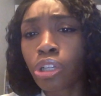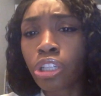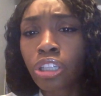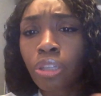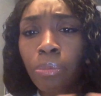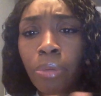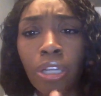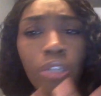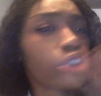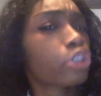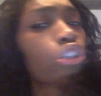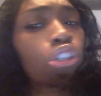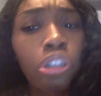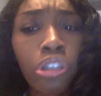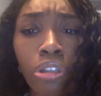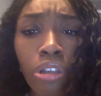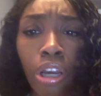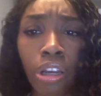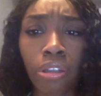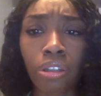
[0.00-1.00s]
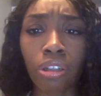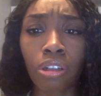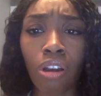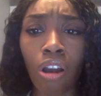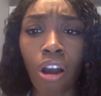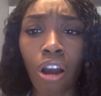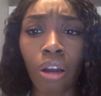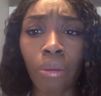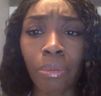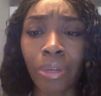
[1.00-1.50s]
needs to be just like the
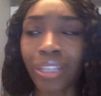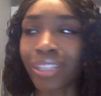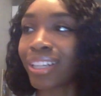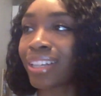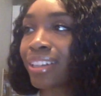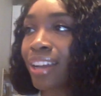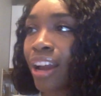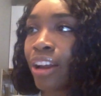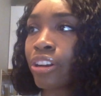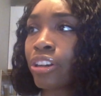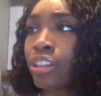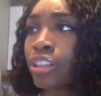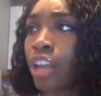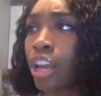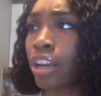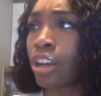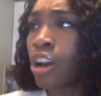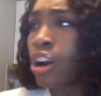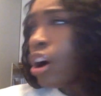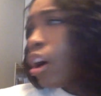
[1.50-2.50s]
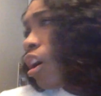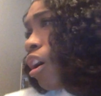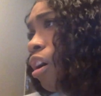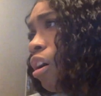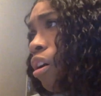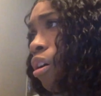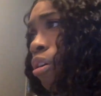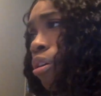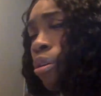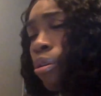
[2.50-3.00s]
comics. And now you're like,
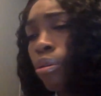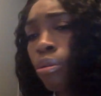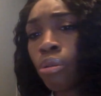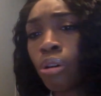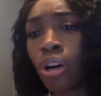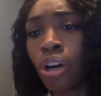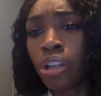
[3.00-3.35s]
oh,